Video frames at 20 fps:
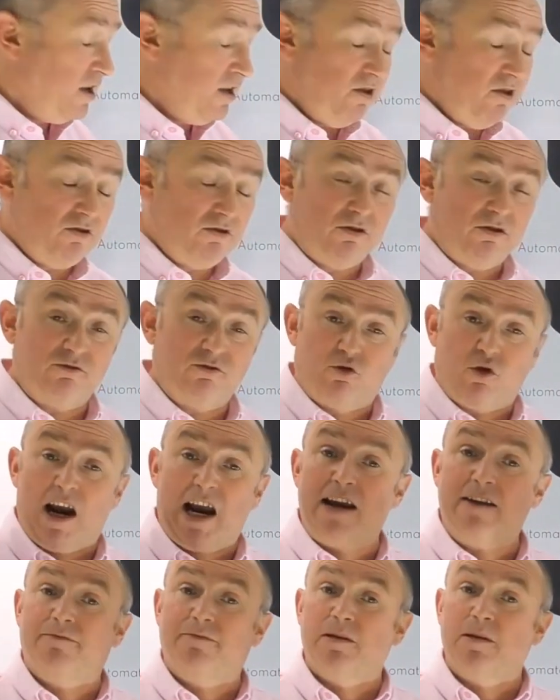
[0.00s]
You can
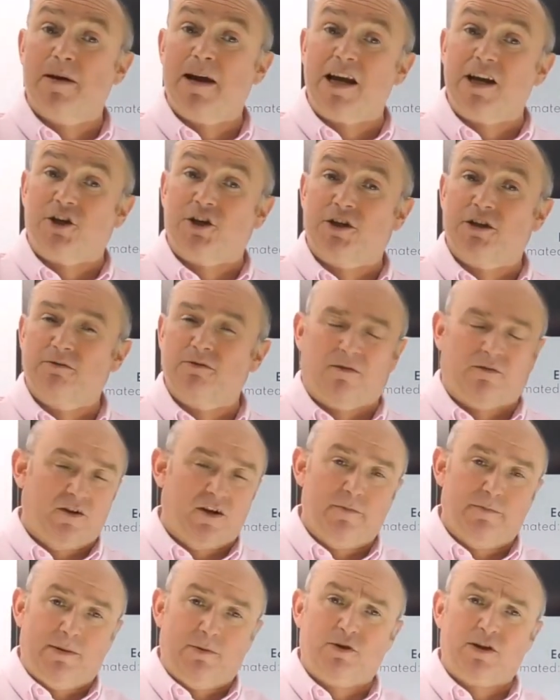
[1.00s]
trade from the beach. You often
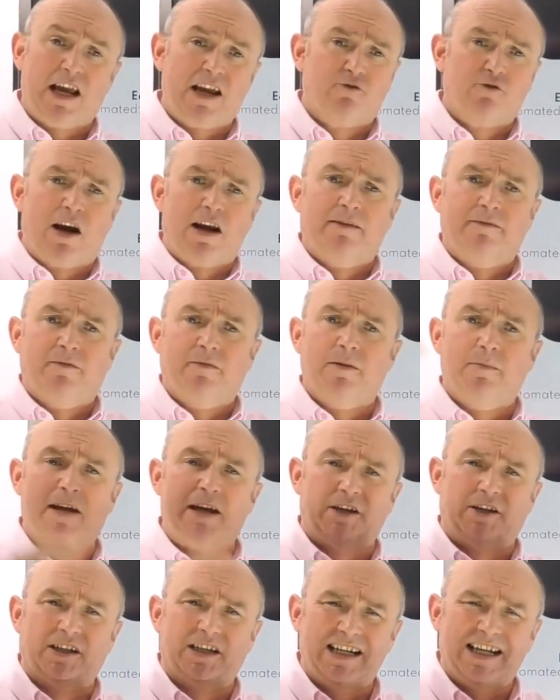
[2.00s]
hear people say trading from the
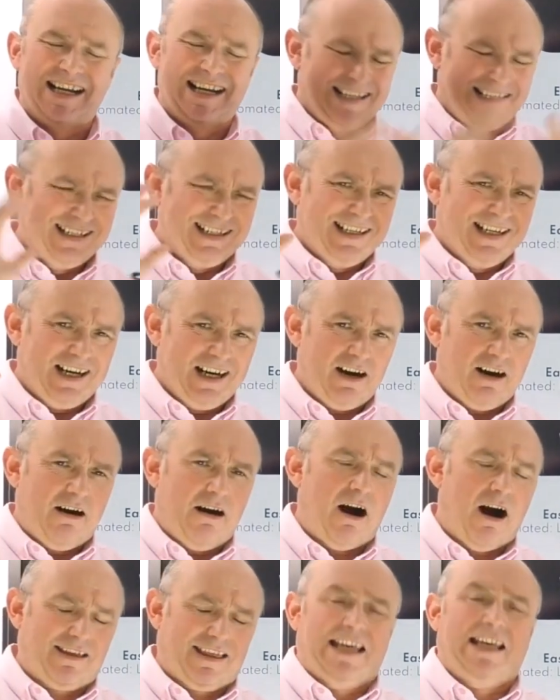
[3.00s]
beach.
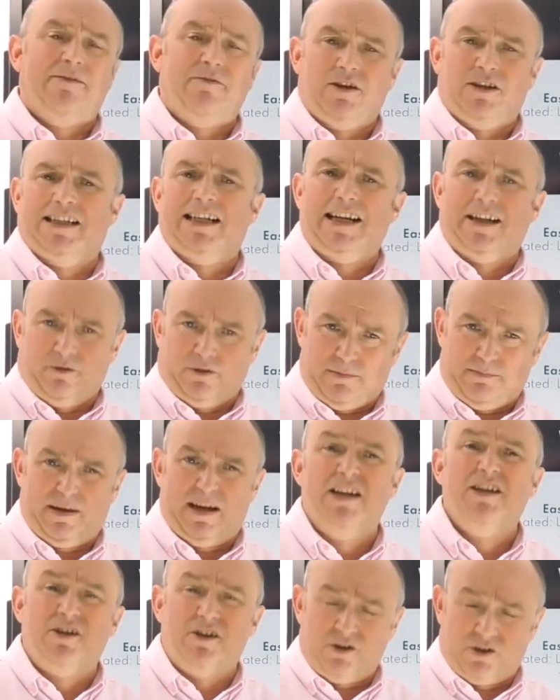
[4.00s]
I think if you're sitting on the
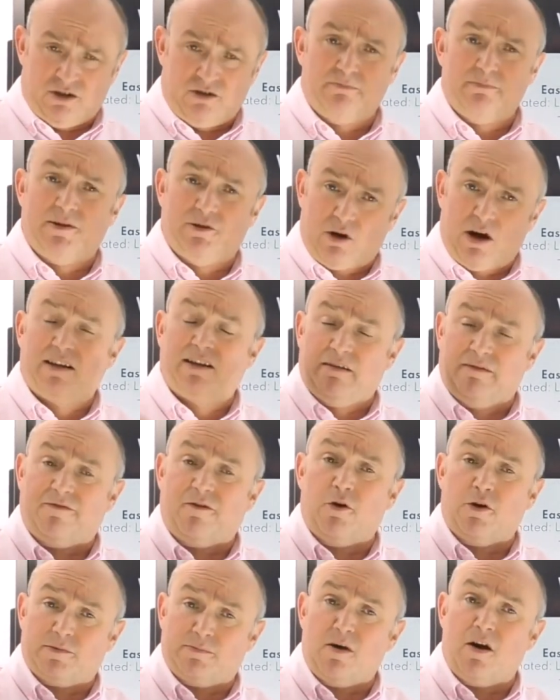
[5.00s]
beach, you shouldn't be trading the
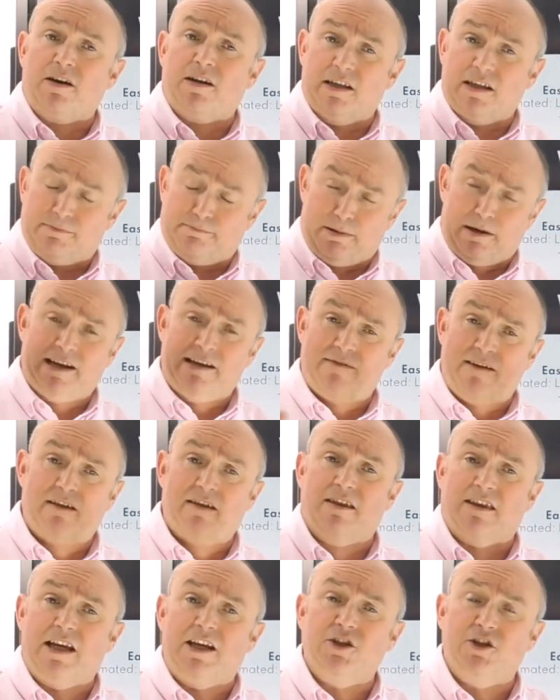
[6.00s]
Forex market. There's plenty of
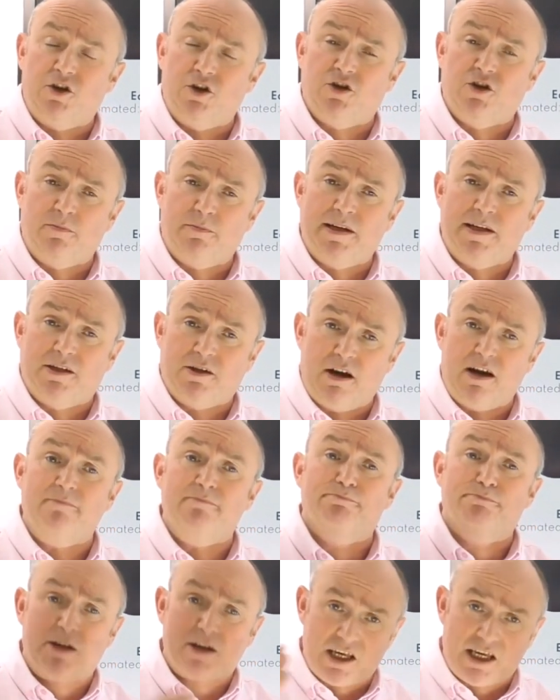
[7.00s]
other things you should be
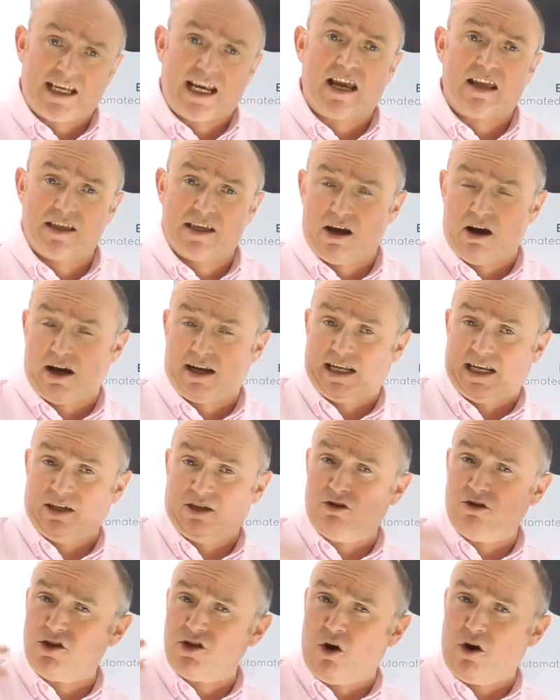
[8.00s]
doing, but you get the idea.
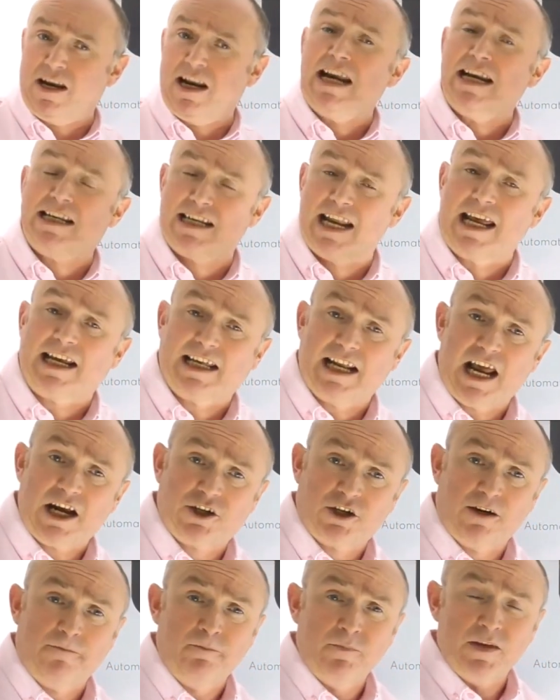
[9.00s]
As long as you've got an internet
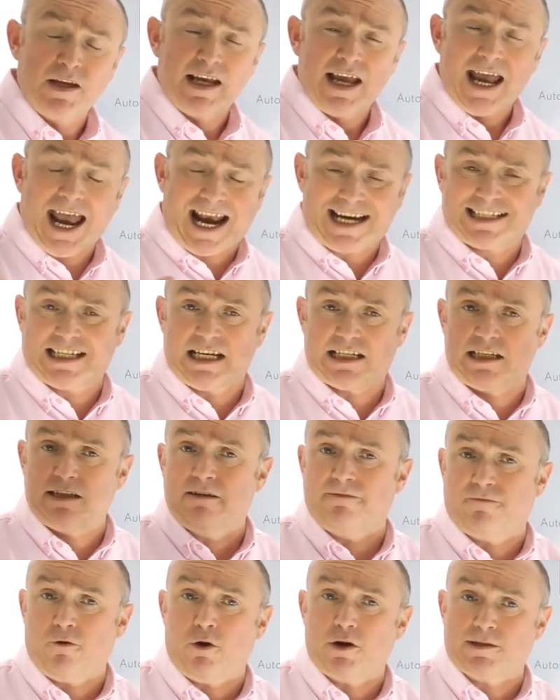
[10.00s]
connection, accessing
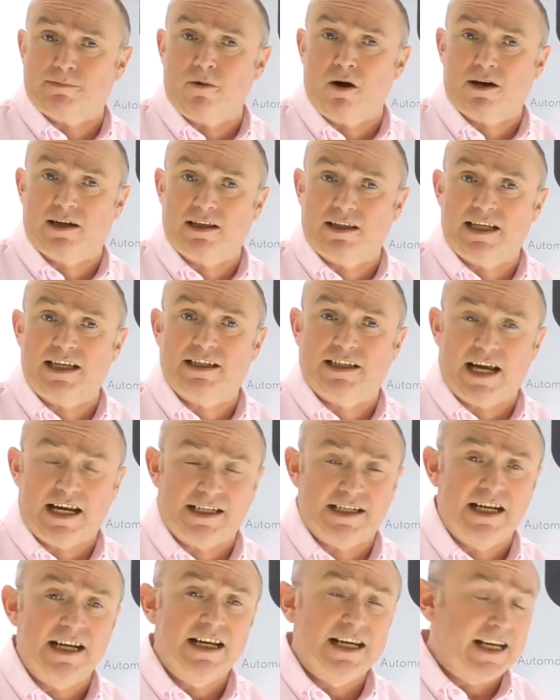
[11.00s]
the Forex market these
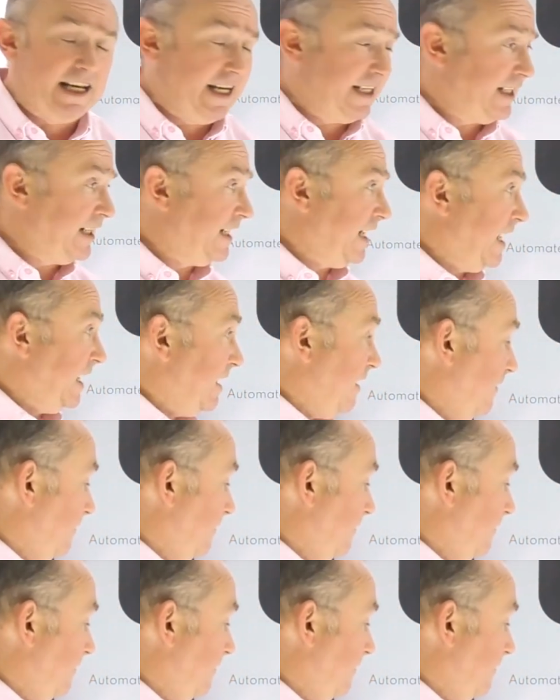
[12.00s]
days is indeed